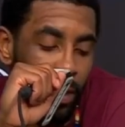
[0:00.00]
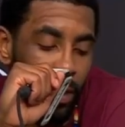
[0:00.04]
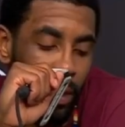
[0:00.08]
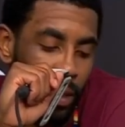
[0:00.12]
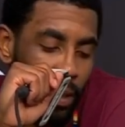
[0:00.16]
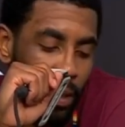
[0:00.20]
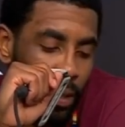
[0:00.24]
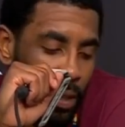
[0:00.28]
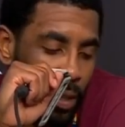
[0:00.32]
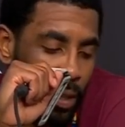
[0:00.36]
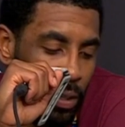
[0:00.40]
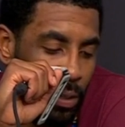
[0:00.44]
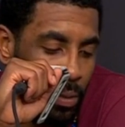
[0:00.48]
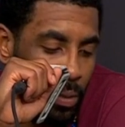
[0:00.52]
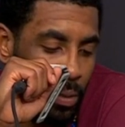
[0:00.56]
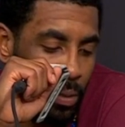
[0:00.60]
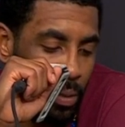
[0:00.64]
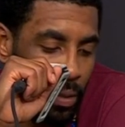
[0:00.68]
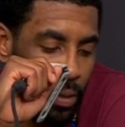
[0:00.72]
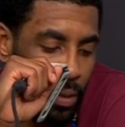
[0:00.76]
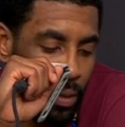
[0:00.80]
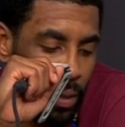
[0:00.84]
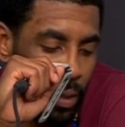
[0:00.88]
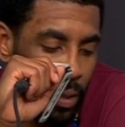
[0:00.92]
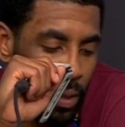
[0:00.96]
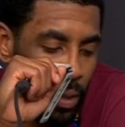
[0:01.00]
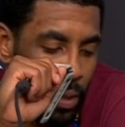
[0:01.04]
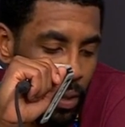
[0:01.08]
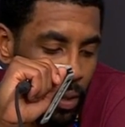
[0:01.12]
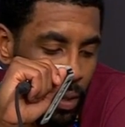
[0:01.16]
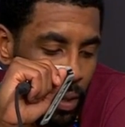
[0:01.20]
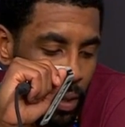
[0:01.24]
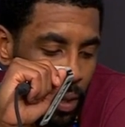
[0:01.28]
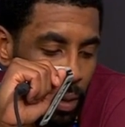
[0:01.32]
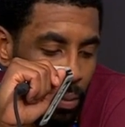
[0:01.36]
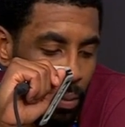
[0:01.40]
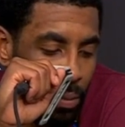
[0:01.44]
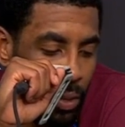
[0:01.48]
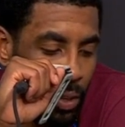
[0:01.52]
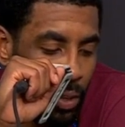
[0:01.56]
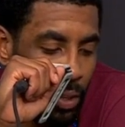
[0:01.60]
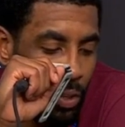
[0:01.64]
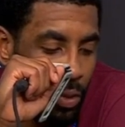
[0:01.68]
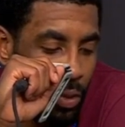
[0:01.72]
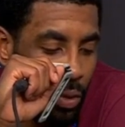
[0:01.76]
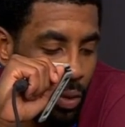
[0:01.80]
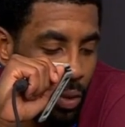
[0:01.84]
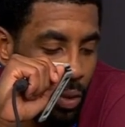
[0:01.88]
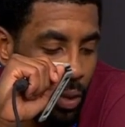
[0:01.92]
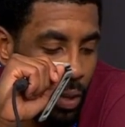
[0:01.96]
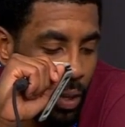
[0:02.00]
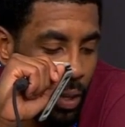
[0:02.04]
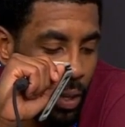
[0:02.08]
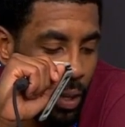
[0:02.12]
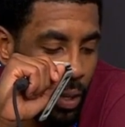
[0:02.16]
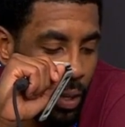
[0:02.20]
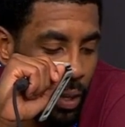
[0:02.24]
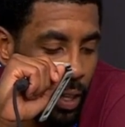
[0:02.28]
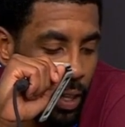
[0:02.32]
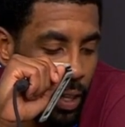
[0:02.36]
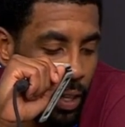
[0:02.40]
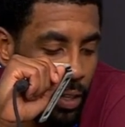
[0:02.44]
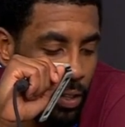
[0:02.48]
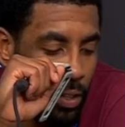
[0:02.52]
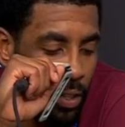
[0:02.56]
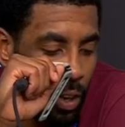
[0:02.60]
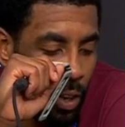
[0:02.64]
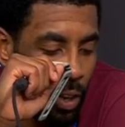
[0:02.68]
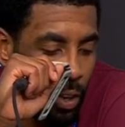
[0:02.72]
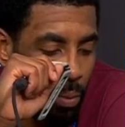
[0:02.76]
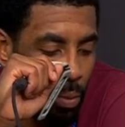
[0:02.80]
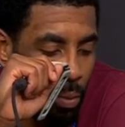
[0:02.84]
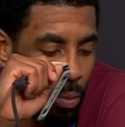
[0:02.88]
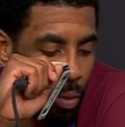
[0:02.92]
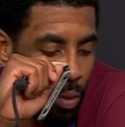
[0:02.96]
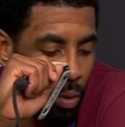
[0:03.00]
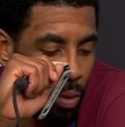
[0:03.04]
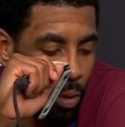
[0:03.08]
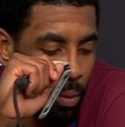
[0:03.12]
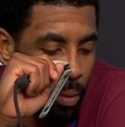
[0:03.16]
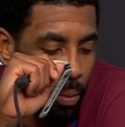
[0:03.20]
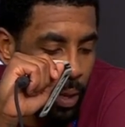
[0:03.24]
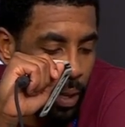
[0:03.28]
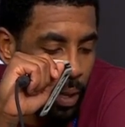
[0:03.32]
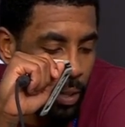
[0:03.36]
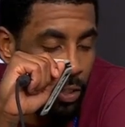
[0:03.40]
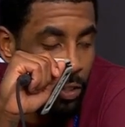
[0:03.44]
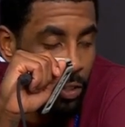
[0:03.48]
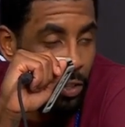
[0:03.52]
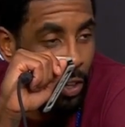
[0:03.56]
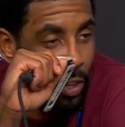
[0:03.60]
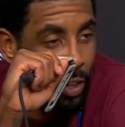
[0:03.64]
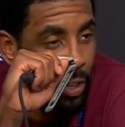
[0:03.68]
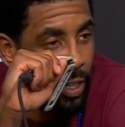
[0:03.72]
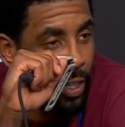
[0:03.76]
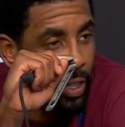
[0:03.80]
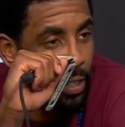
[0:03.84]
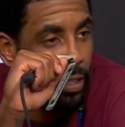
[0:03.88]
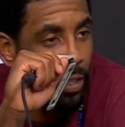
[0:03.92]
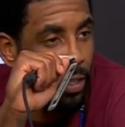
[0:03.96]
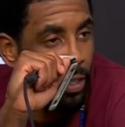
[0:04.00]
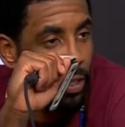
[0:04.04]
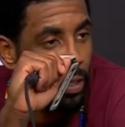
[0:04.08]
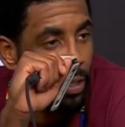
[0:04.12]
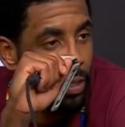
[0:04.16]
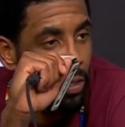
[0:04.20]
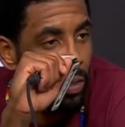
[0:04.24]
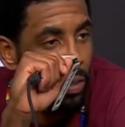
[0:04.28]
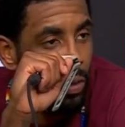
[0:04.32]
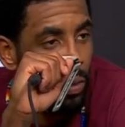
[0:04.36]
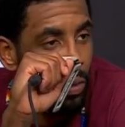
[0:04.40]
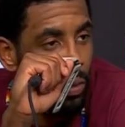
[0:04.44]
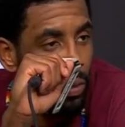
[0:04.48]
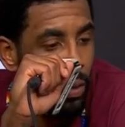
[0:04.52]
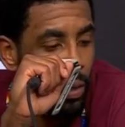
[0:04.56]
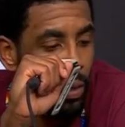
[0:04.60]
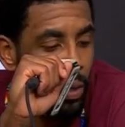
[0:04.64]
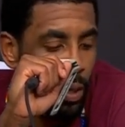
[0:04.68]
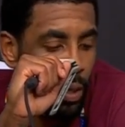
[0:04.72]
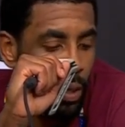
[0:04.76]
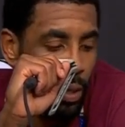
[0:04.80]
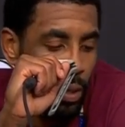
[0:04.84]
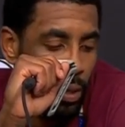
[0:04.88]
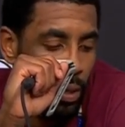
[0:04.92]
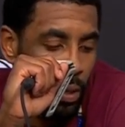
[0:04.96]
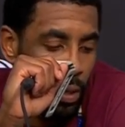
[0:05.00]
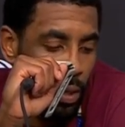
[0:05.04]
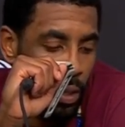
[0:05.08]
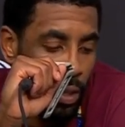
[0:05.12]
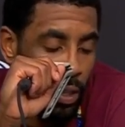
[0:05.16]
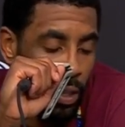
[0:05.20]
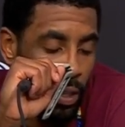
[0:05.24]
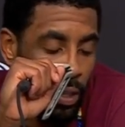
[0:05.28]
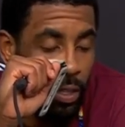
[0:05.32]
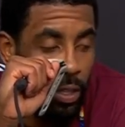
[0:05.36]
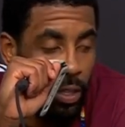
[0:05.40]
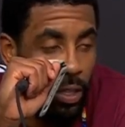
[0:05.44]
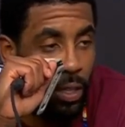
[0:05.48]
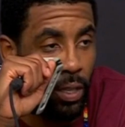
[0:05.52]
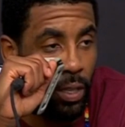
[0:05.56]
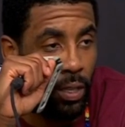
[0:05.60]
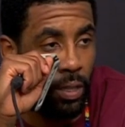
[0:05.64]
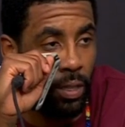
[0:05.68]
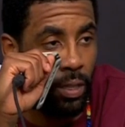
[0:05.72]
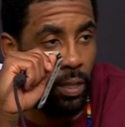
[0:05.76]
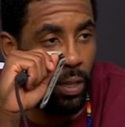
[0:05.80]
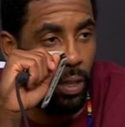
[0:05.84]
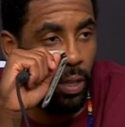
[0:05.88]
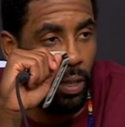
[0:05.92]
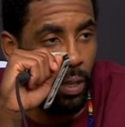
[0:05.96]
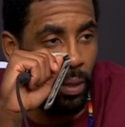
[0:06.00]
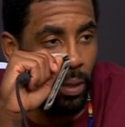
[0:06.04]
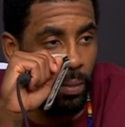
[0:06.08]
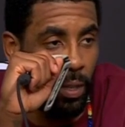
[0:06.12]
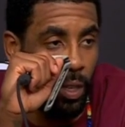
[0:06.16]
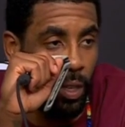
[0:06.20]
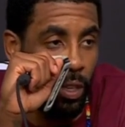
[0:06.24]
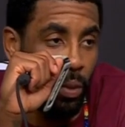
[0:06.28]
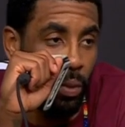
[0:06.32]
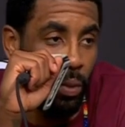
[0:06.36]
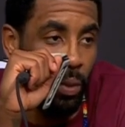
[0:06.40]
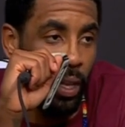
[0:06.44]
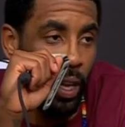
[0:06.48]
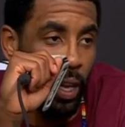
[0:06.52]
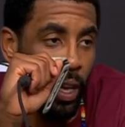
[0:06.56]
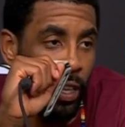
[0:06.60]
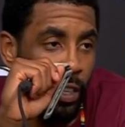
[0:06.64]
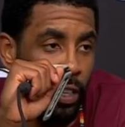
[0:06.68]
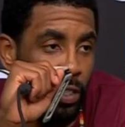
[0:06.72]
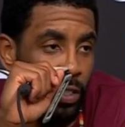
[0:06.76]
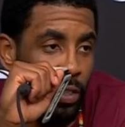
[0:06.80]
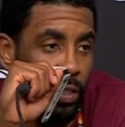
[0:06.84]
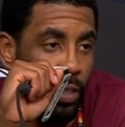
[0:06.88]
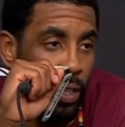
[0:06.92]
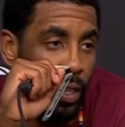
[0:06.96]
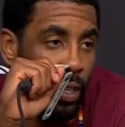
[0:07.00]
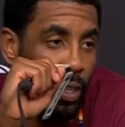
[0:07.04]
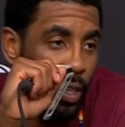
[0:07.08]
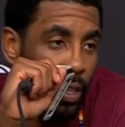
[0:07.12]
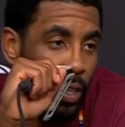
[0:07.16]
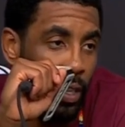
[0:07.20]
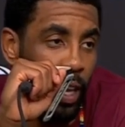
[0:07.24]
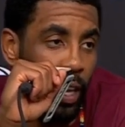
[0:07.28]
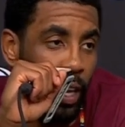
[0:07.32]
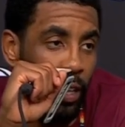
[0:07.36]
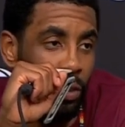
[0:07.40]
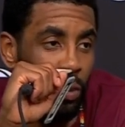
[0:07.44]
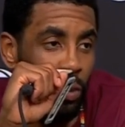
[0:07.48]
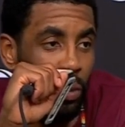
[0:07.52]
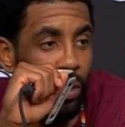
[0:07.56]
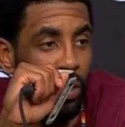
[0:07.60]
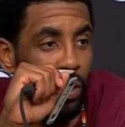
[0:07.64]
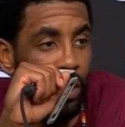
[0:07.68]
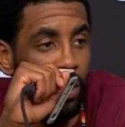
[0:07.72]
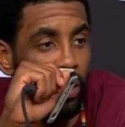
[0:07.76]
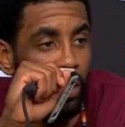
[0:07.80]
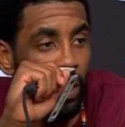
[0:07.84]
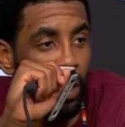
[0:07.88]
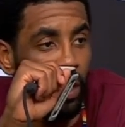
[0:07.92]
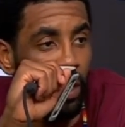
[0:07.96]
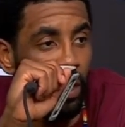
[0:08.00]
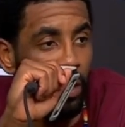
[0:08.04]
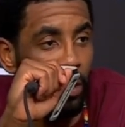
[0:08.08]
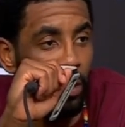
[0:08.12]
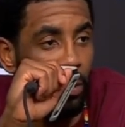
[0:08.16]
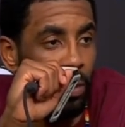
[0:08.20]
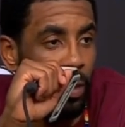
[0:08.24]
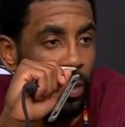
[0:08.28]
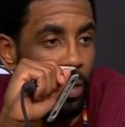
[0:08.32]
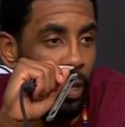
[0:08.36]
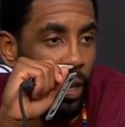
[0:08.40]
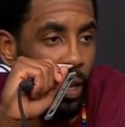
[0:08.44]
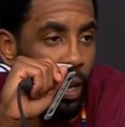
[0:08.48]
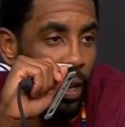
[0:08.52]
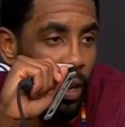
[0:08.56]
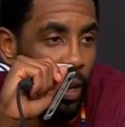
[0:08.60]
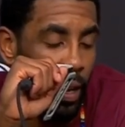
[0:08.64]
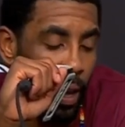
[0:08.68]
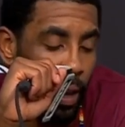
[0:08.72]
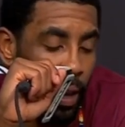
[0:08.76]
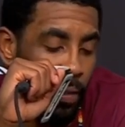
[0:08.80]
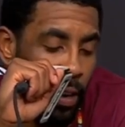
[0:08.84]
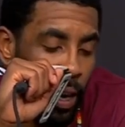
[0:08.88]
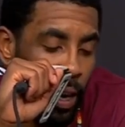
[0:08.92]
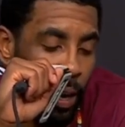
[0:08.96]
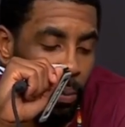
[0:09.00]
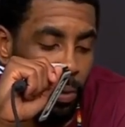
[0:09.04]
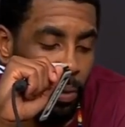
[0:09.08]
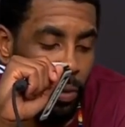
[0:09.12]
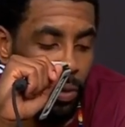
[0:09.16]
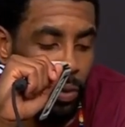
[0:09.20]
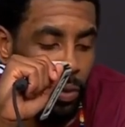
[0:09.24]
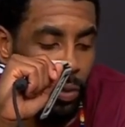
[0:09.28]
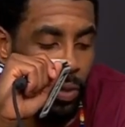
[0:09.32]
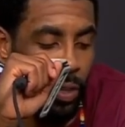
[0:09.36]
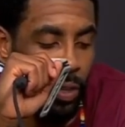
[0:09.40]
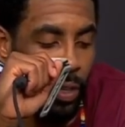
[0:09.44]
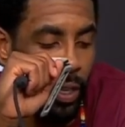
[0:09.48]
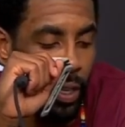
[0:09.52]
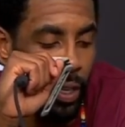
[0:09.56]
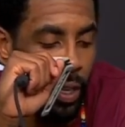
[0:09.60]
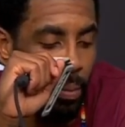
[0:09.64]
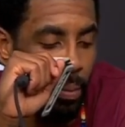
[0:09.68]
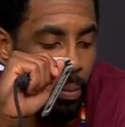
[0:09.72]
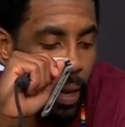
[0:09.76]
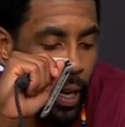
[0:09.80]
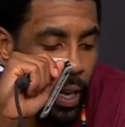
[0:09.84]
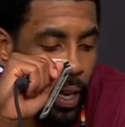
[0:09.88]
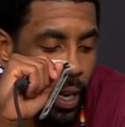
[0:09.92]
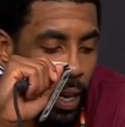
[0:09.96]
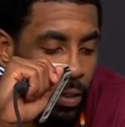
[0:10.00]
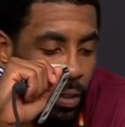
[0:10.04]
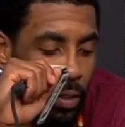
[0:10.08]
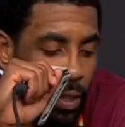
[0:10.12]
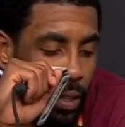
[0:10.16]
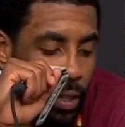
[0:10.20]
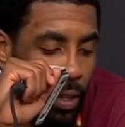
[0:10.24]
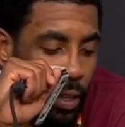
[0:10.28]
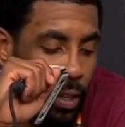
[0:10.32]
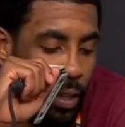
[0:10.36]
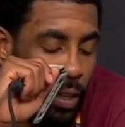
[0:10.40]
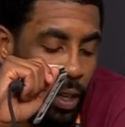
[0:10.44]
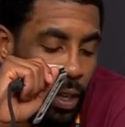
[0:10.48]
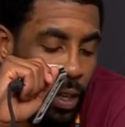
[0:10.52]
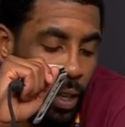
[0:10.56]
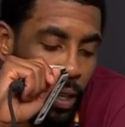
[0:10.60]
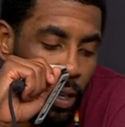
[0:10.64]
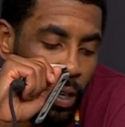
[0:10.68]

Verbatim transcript: Uh, I'm pretty sure he could talk more about the journey it took to initially um, deal with that injury, and then now two years later, being have an opportunity to get back out there